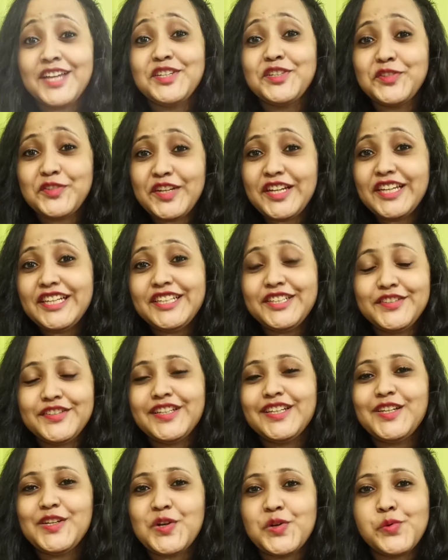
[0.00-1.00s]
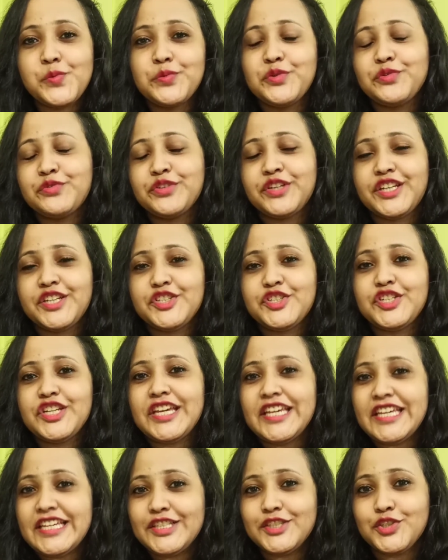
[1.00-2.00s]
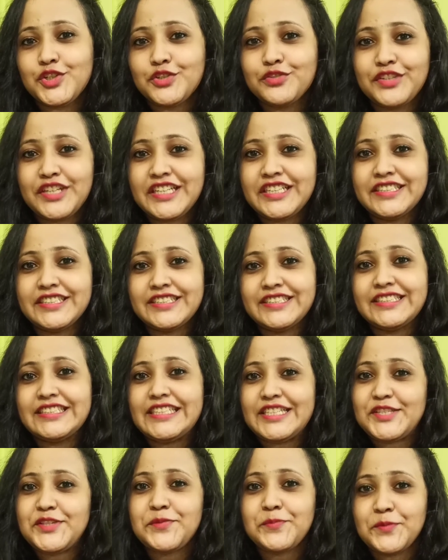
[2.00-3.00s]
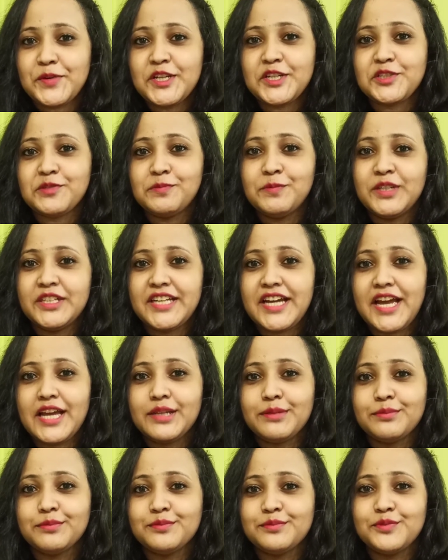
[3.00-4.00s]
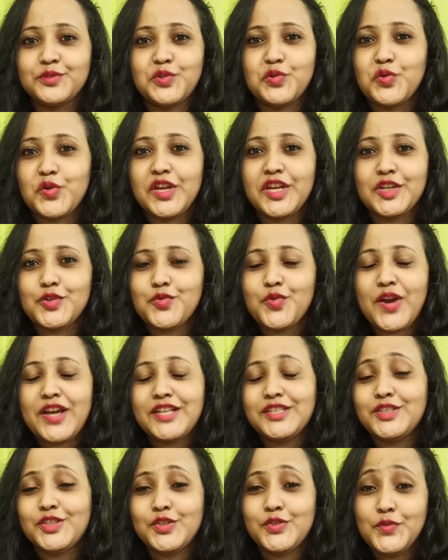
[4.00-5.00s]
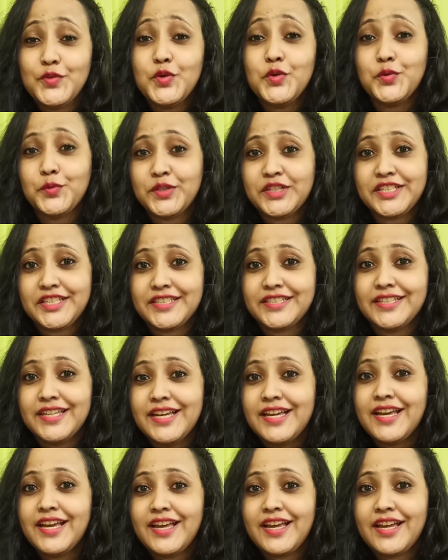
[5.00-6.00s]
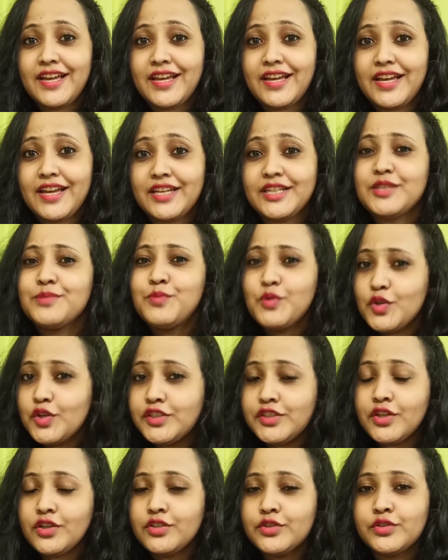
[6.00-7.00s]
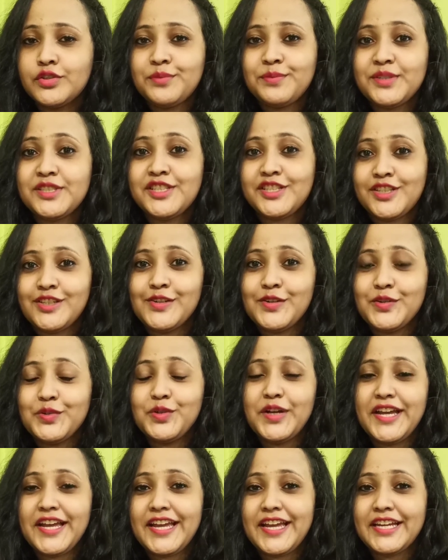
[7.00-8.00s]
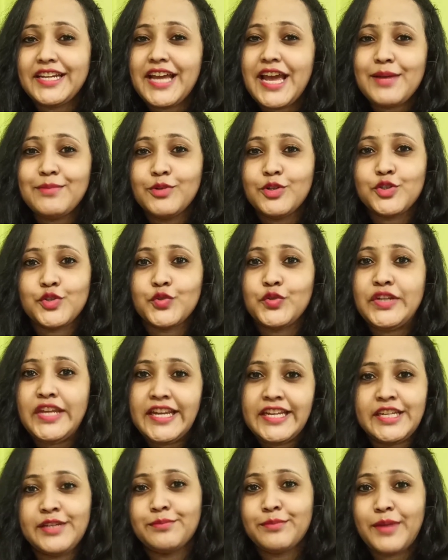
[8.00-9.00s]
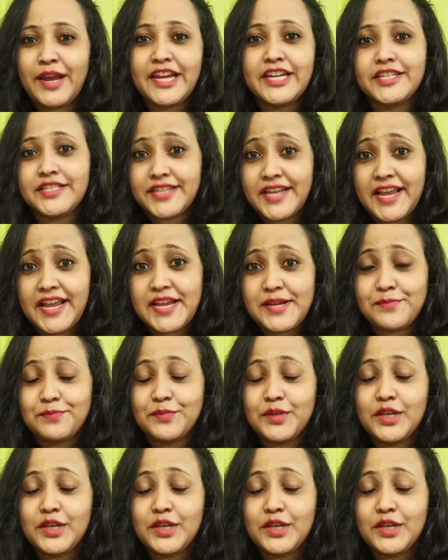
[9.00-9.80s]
had really hoped to finish East of Eden this month, but I'm going quite slow with it. And the book is also a bit slow, and I'm also taking my time.